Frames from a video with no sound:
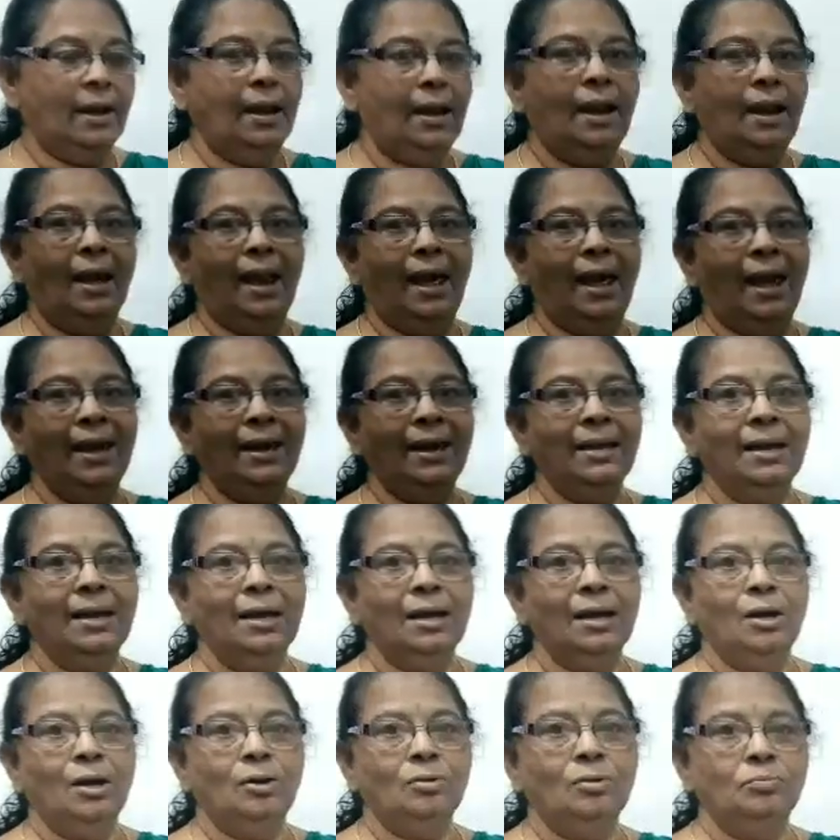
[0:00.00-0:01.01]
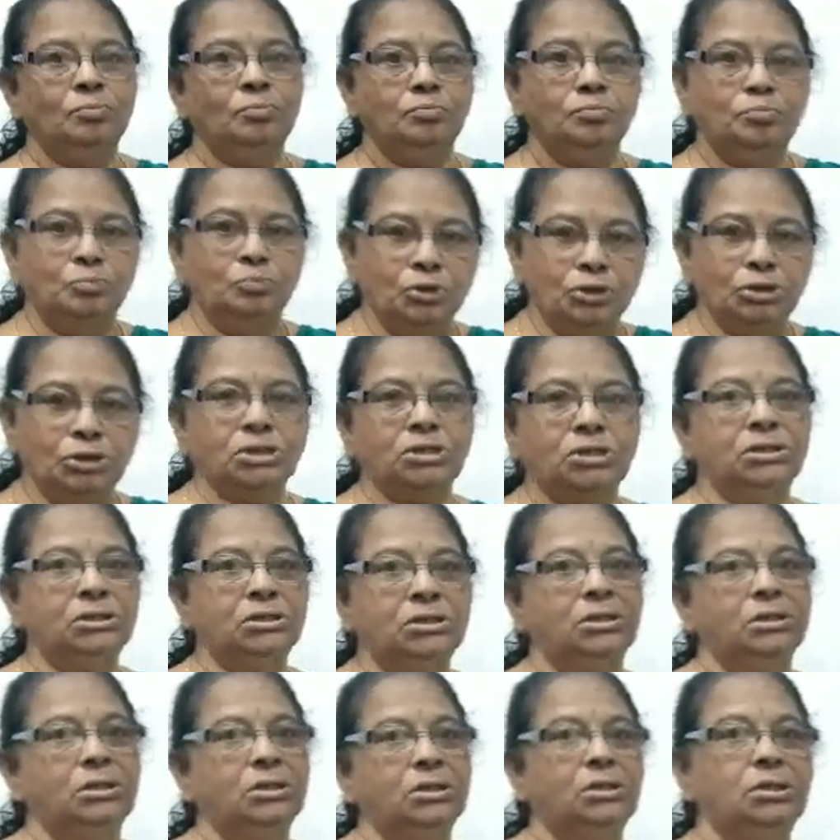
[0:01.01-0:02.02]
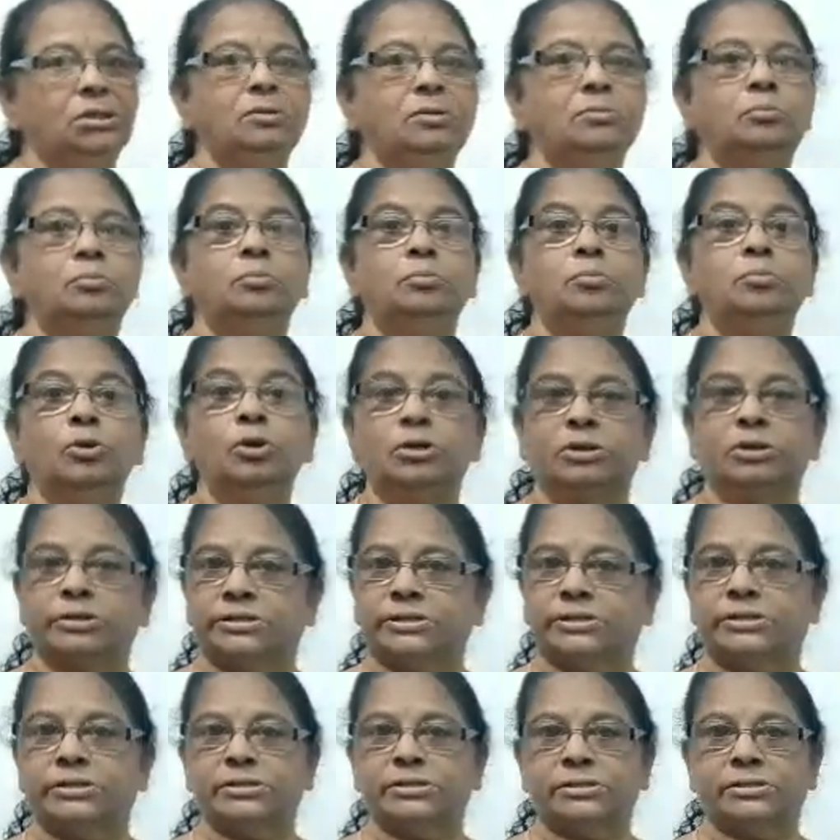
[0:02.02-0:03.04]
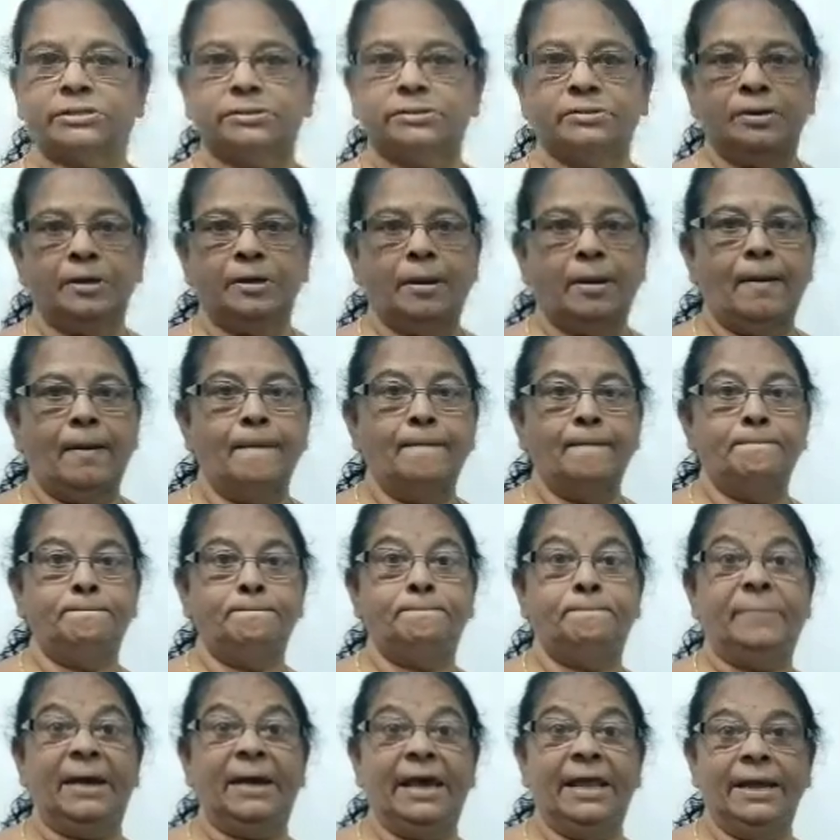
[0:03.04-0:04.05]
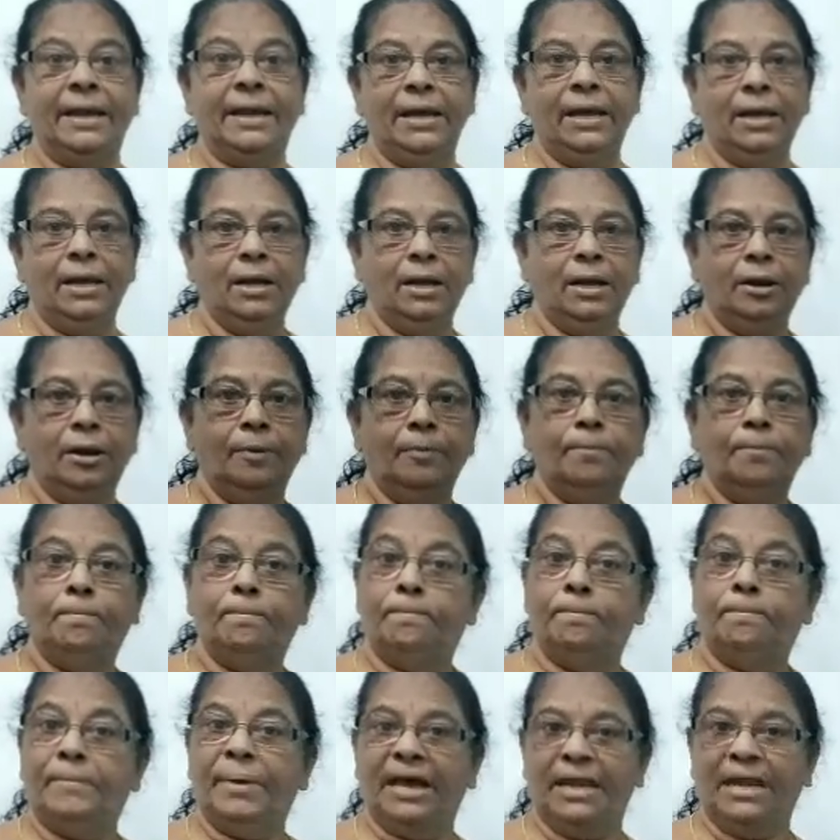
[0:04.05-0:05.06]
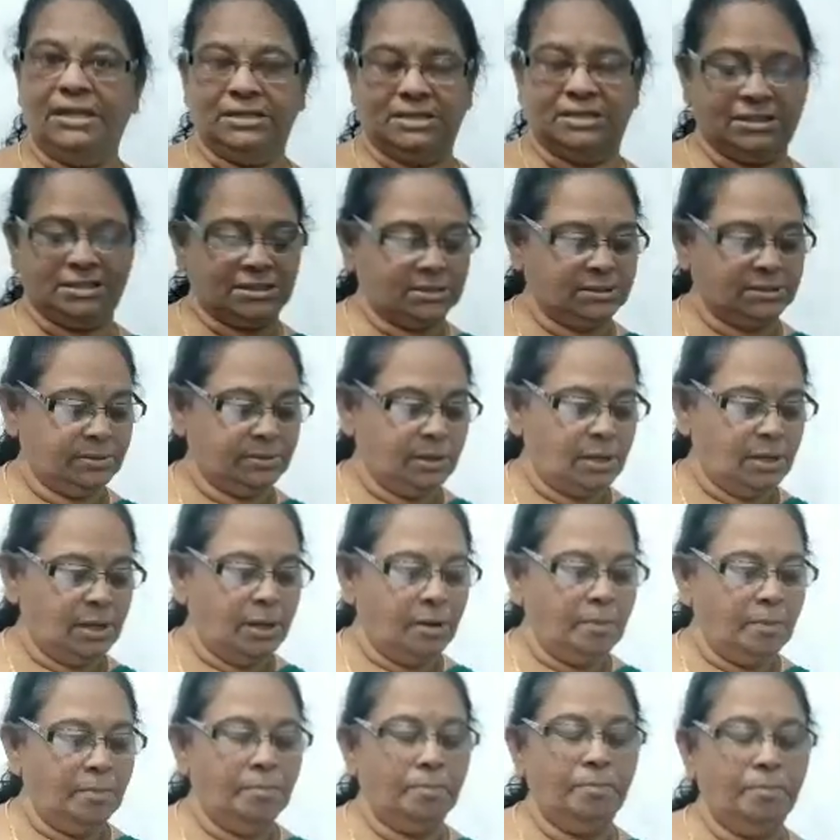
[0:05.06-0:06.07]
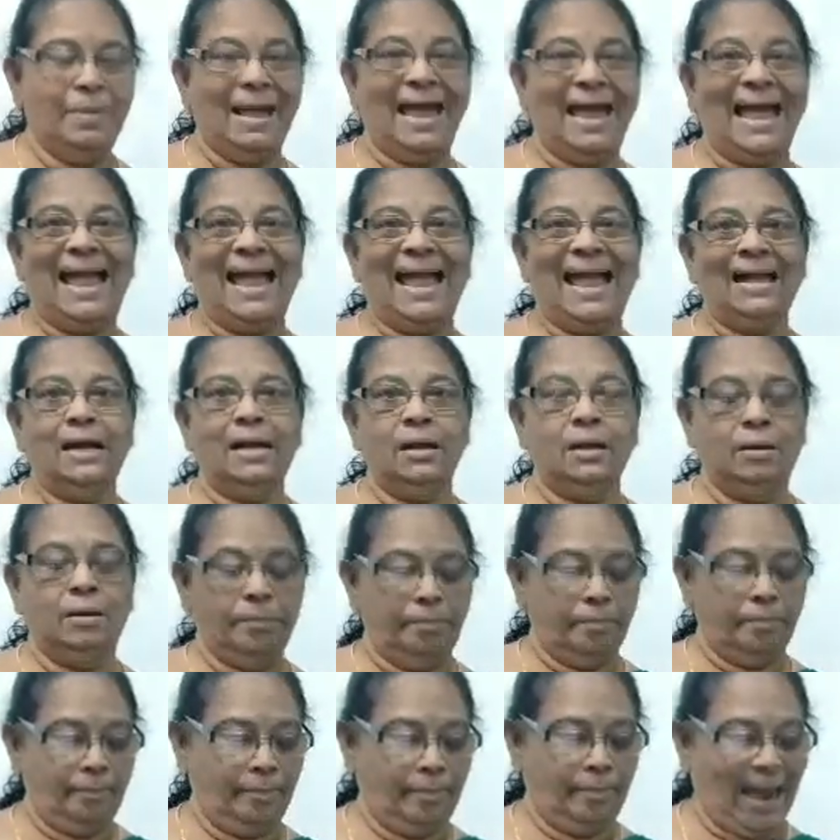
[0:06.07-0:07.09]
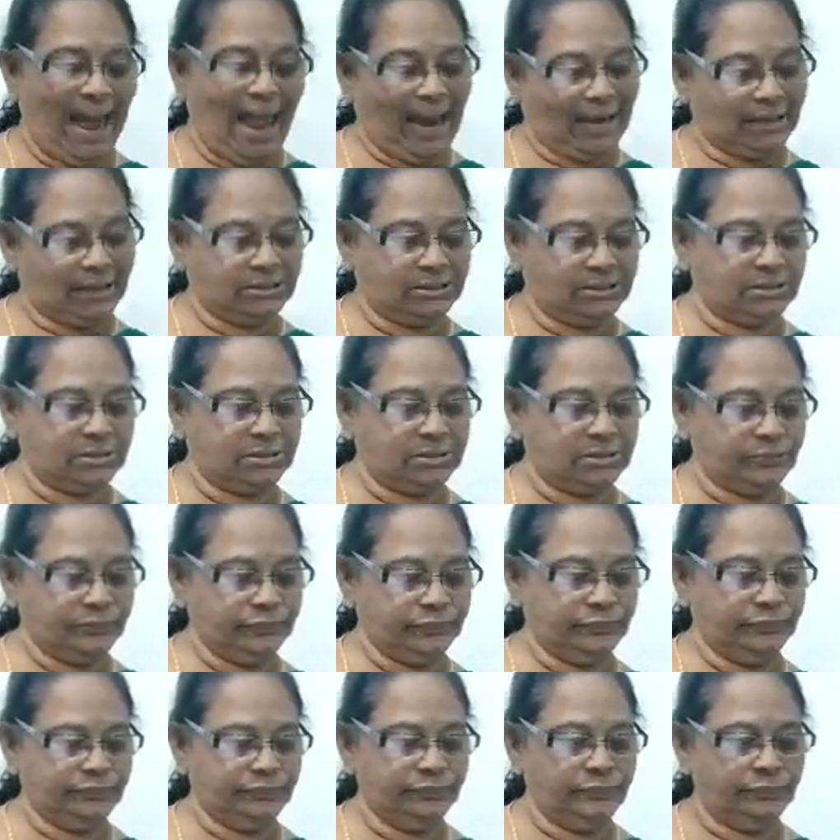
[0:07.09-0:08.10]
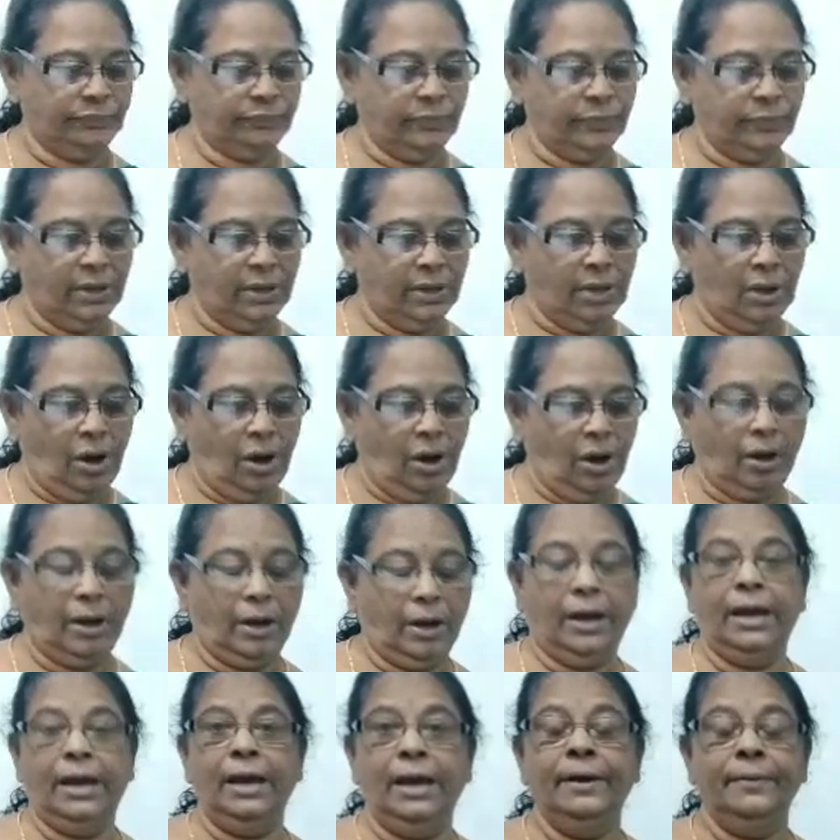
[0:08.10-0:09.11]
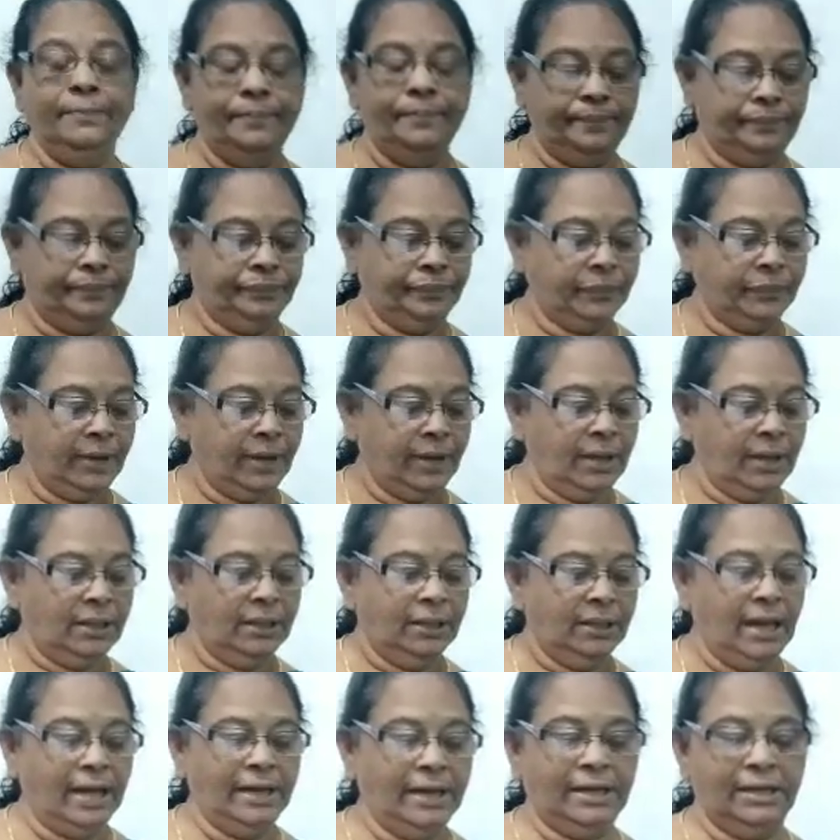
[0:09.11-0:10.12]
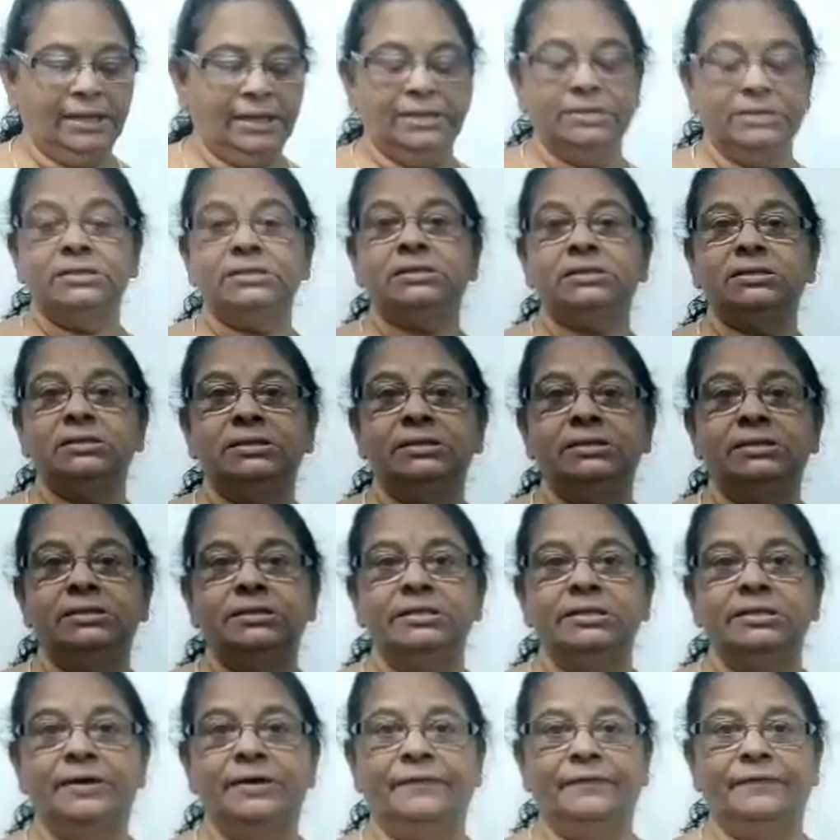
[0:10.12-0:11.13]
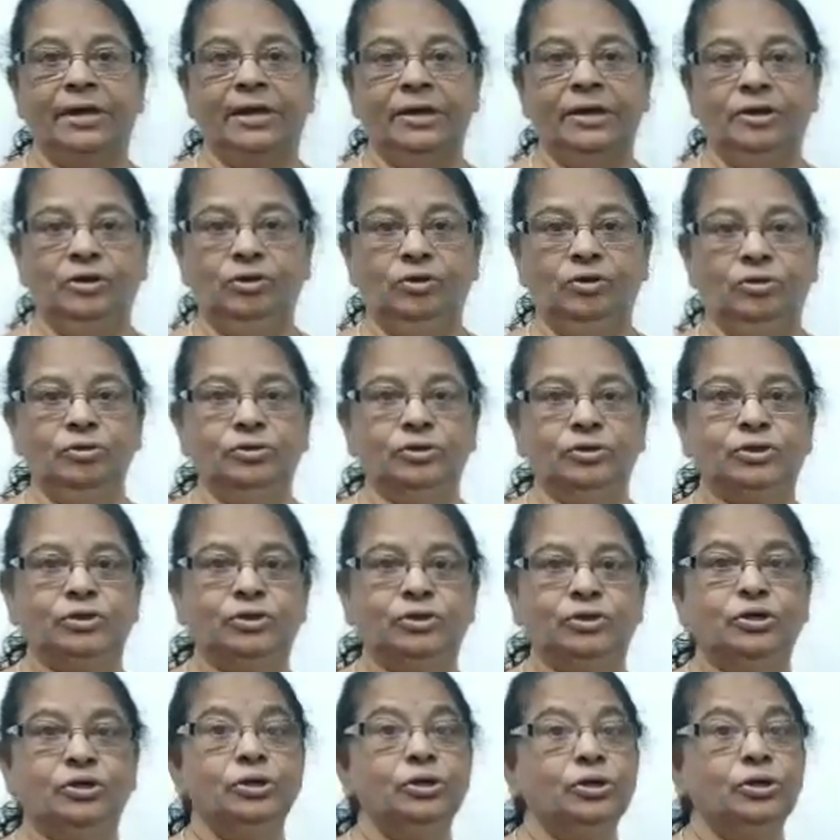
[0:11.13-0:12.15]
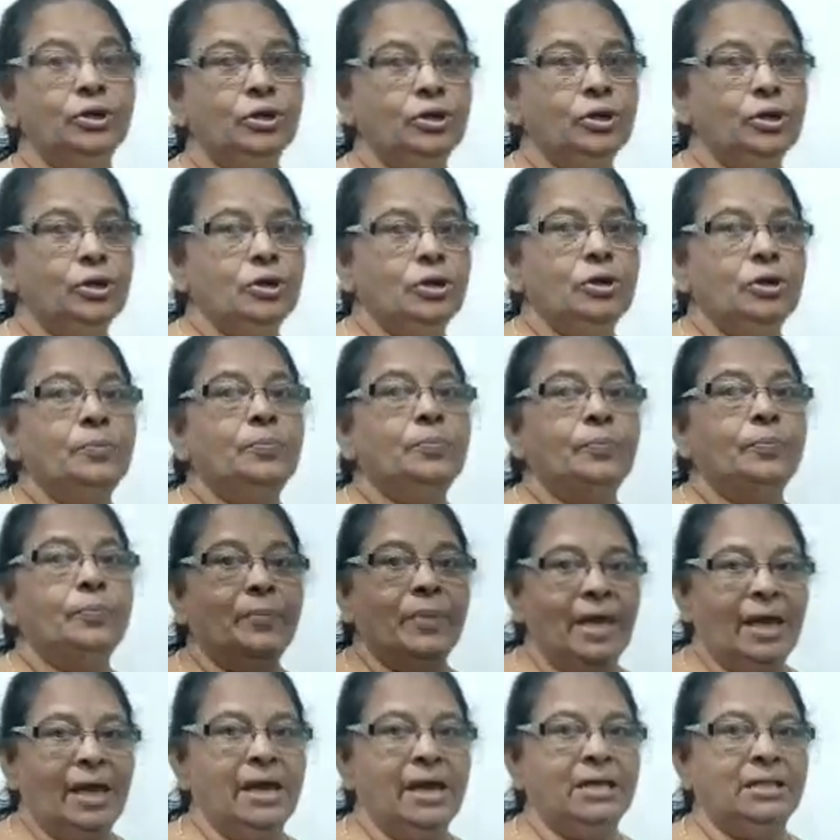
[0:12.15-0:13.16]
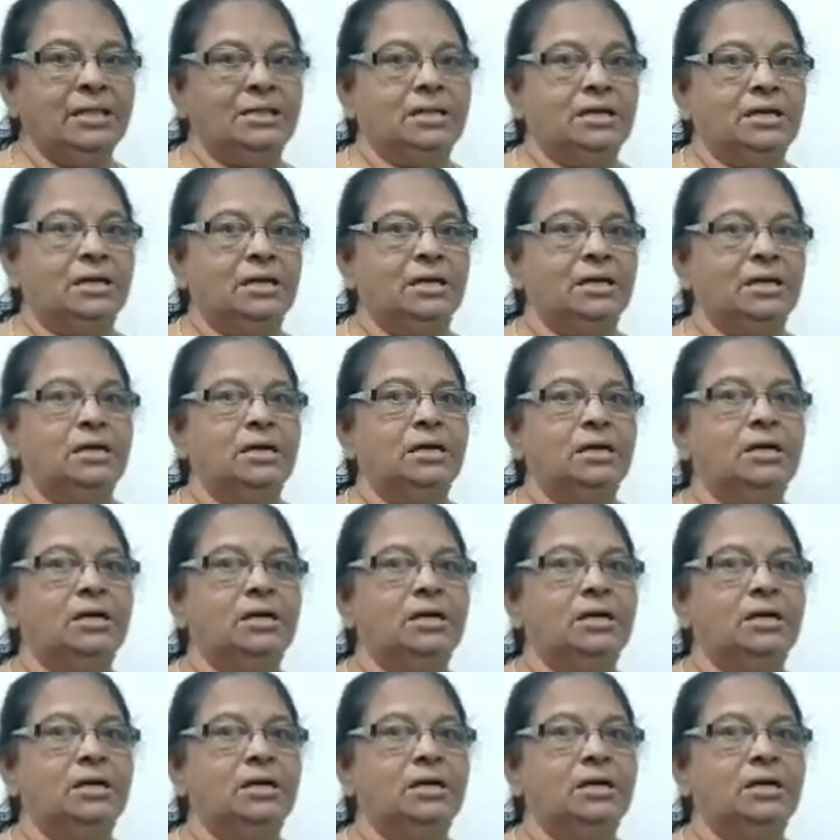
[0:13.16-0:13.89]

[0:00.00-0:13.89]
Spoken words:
Like book, books, pen, pens, bag, bags. Okay. That is the way you used to make the